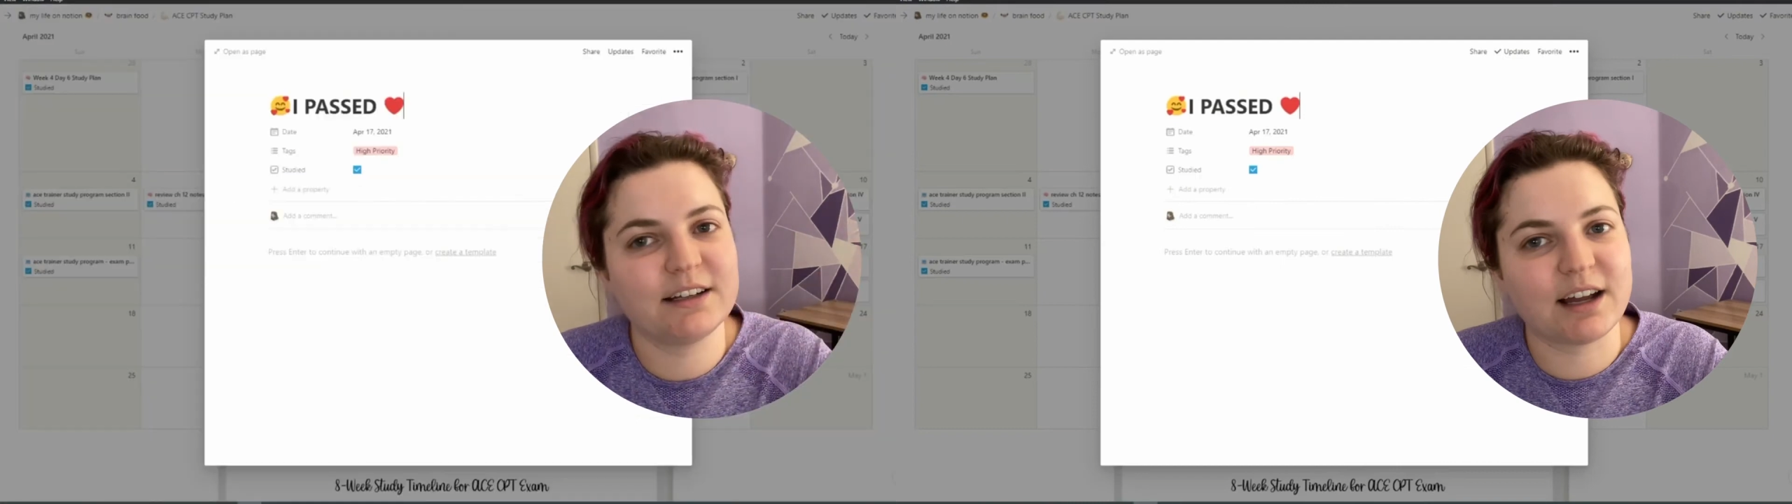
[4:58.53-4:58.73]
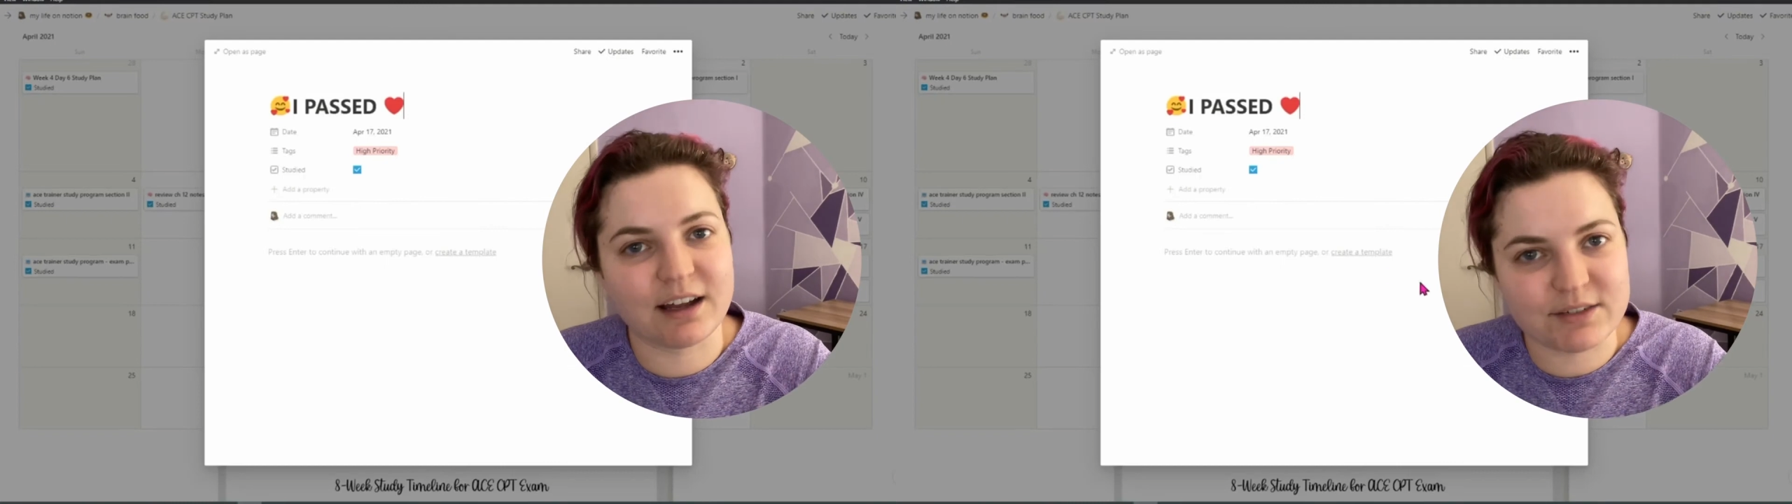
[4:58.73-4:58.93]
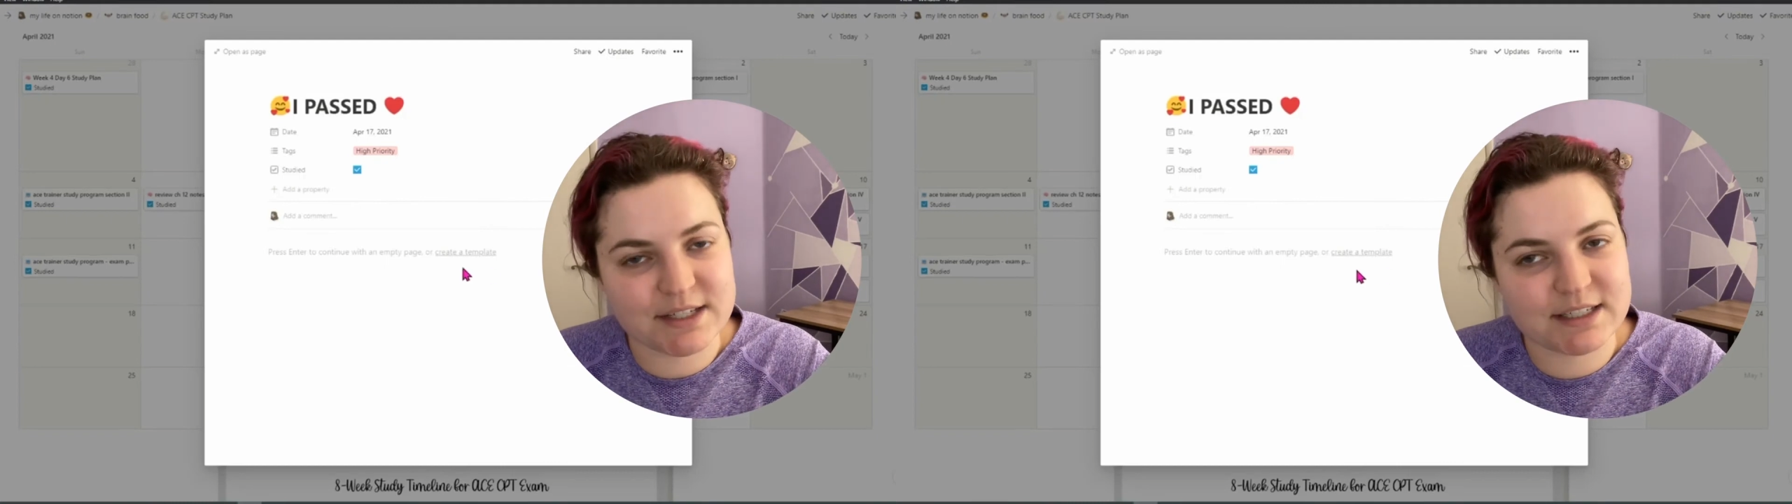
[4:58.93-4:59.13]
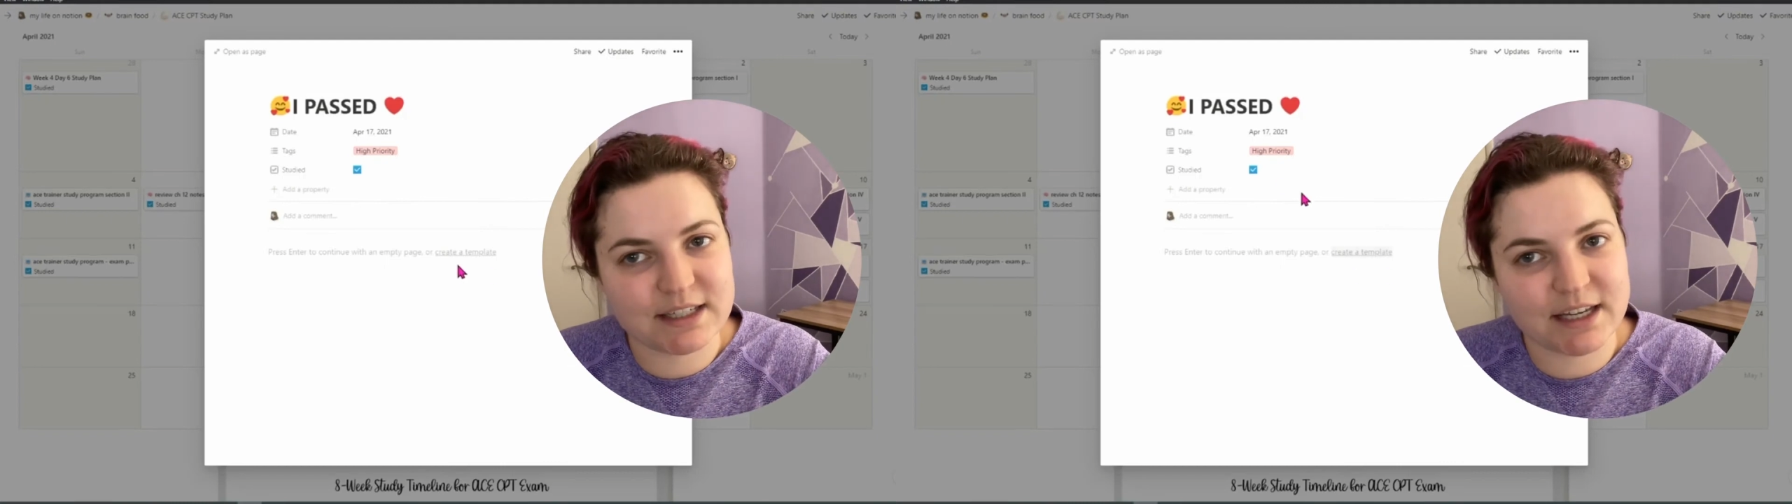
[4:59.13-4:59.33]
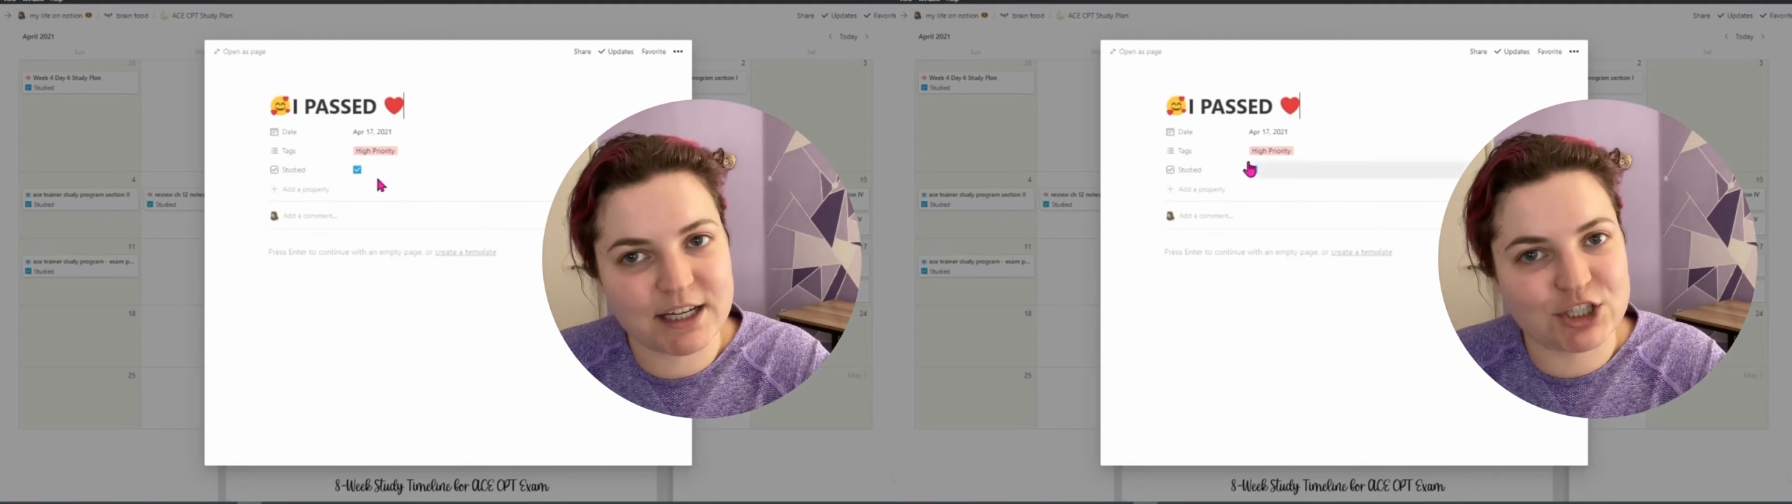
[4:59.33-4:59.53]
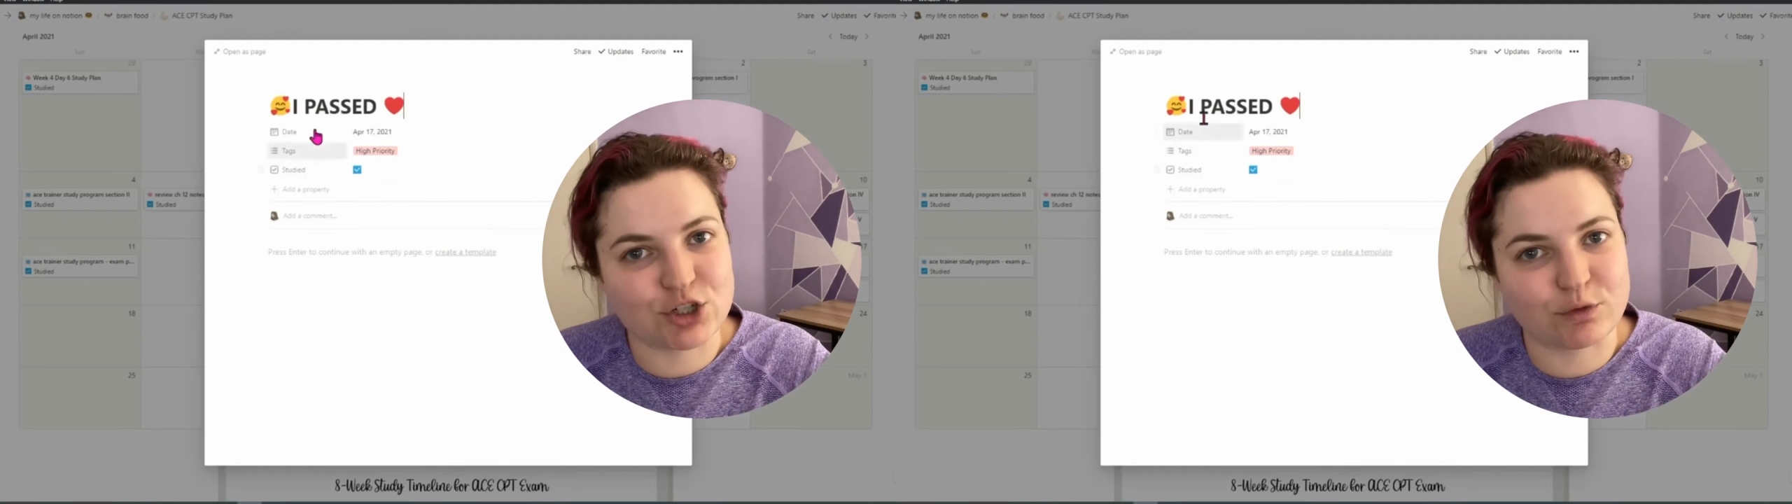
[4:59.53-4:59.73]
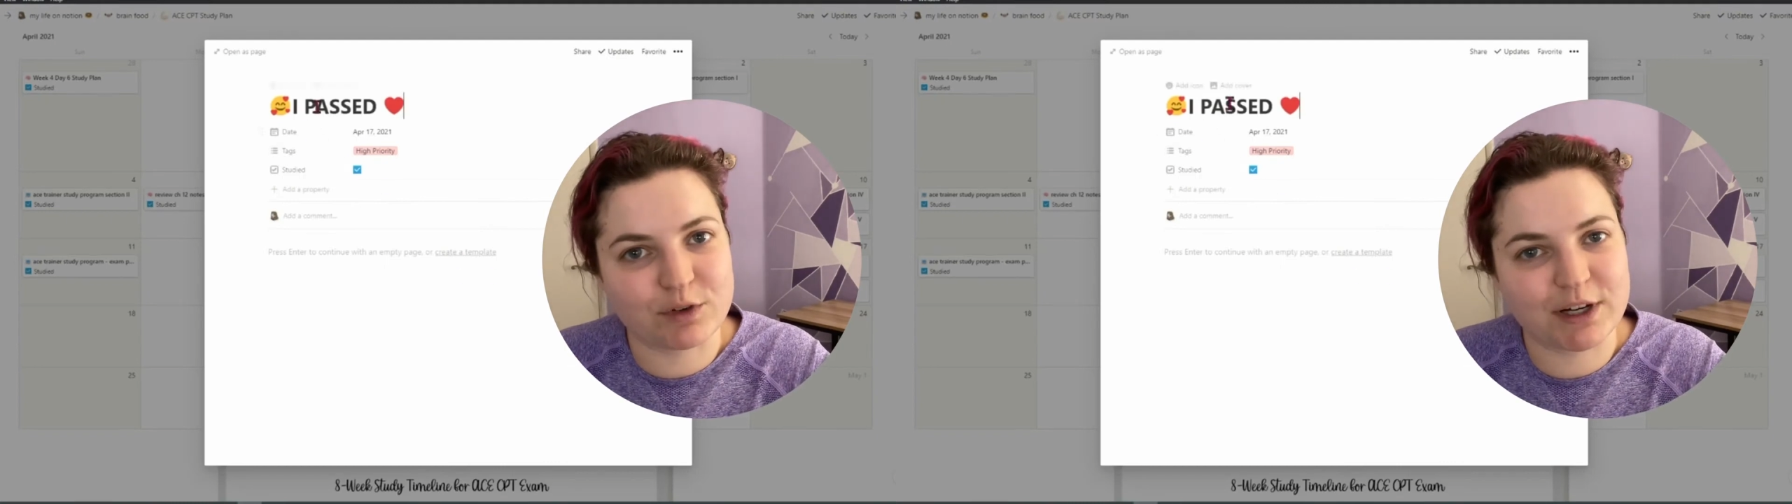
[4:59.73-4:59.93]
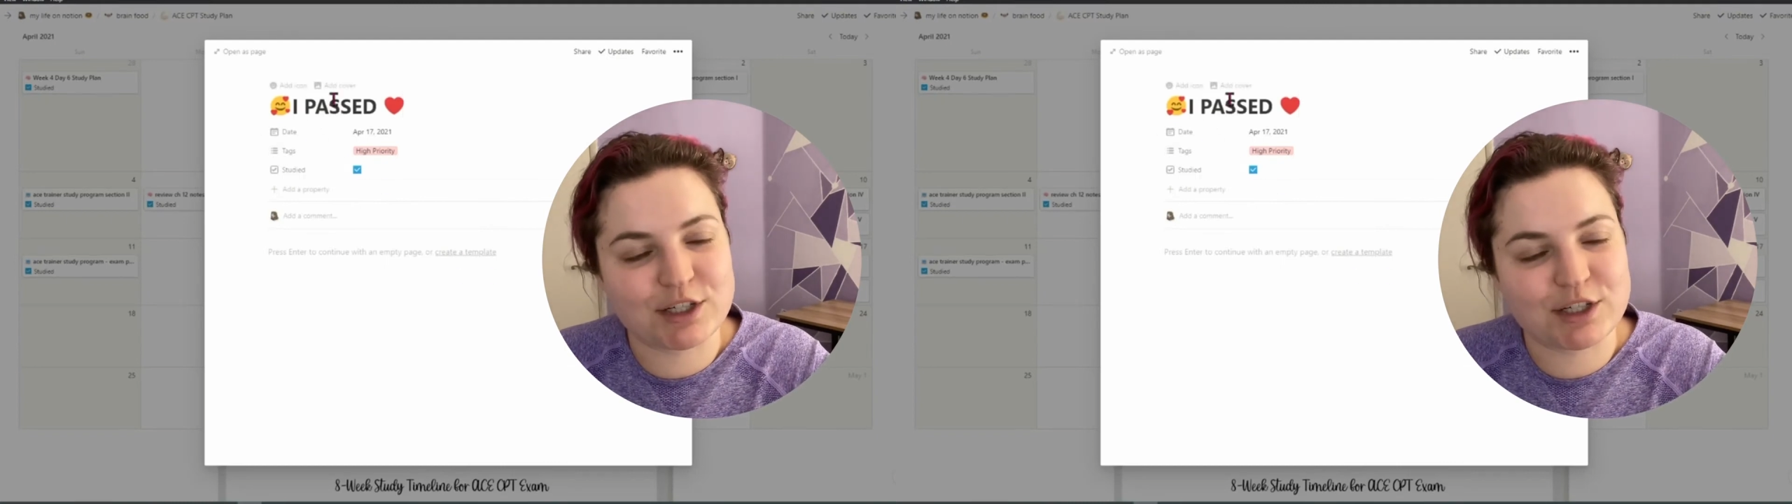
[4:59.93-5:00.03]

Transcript: obviously, don't forget